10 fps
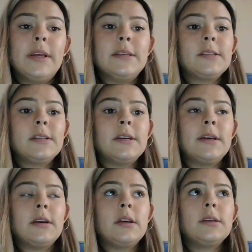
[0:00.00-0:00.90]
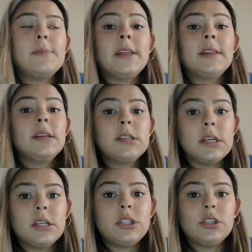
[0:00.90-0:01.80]
is to mainly
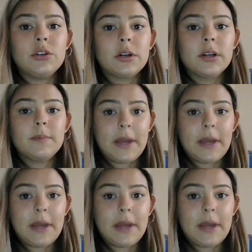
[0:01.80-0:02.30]
teach your